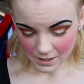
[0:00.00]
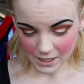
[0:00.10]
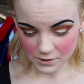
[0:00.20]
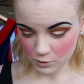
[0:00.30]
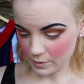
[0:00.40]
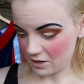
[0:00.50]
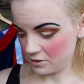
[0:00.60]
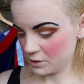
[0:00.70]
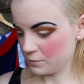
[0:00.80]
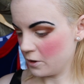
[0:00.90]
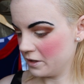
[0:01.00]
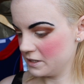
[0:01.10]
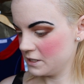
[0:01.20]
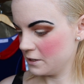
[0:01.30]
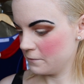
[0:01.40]
As your powders fall
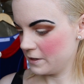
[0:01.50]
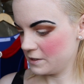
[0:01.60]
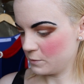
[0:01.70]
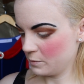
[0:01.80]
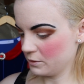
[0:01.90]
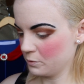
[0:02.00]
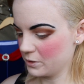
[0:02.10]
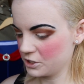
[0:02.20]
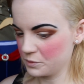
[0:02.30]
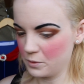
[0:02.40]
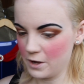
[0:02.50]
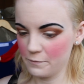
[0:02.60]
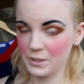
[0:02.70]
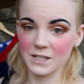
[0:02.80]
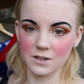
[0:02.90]
onto your face, you want to be able to brush them off.
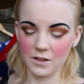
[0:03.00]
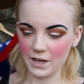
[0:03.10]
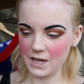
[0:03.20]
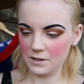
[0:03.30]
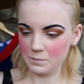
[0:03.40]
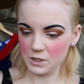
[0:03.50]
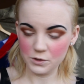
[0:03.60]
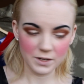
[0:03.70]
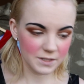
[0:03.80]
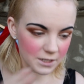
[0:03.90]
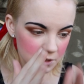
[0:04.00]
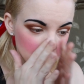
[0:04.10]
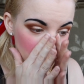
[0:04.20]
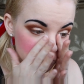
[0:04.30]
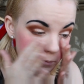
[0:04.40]
But that's all I end up doing, is I
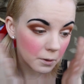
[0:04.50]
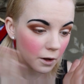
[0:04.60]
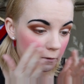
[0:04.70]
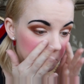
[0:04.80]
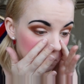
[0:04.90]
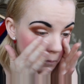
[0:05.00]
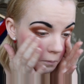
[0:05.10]
just brush them off.